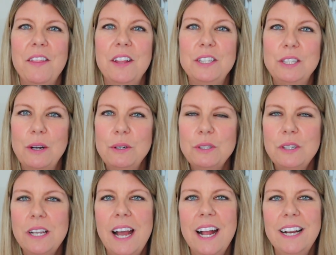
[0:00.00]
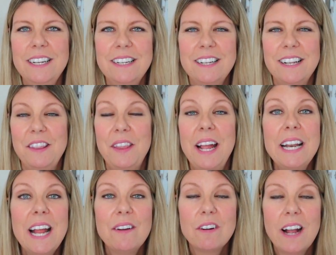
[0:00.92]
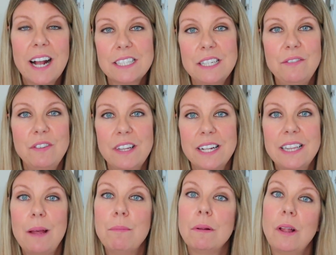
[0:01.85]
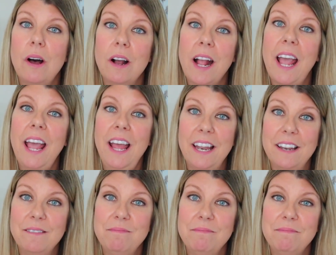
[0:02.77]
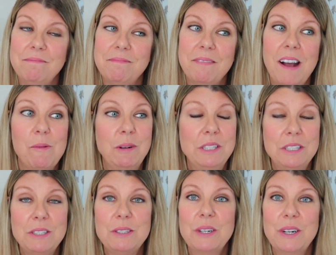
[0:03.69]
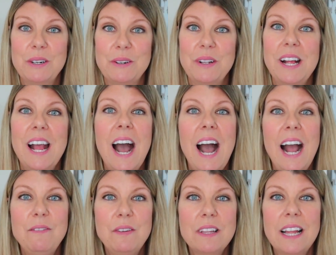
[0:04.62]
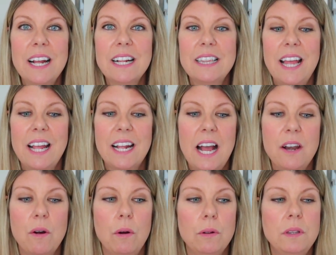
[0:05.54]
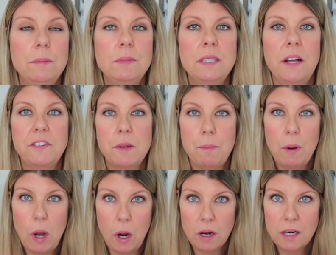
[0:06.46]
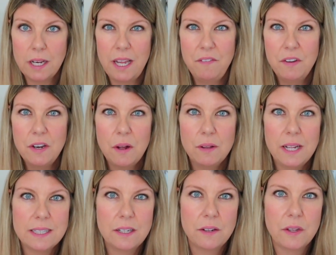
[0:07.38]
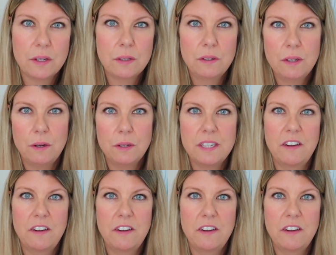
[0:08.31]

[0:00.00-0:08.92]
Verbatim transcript: The social 9, they never actually feel like they belong in, which is true. I feel like they kind of hold themselves apart, even though like they're the glue that holds